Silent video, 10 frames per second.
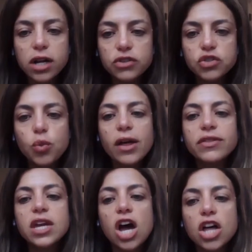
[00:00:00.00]
or else,
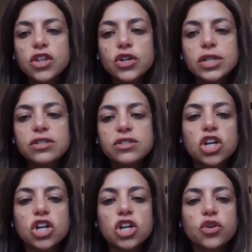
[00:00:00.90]
while the other
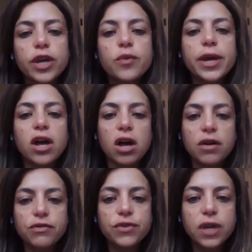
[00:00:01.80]
is still a great way
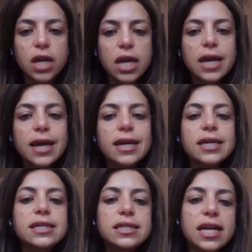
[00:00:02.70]
off,
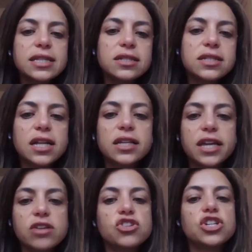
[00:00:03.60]
he sends a
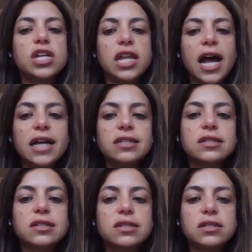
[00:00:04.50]
delegation and
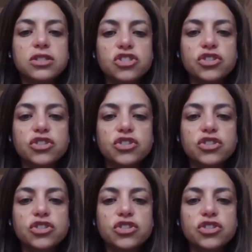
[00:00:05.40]
asks